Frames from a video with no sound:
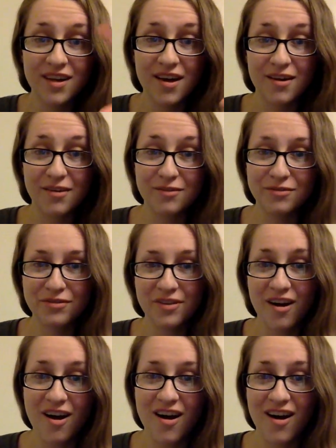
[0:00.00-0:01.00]
of
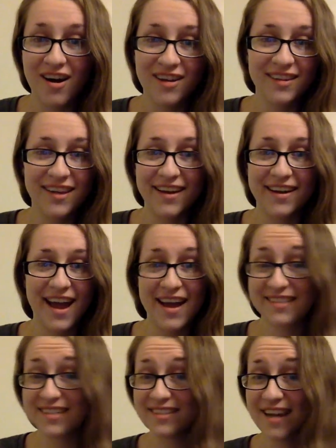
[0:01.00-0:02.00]
online
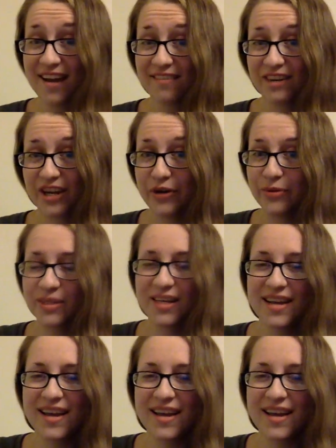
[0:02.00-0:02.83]
accent tag videos.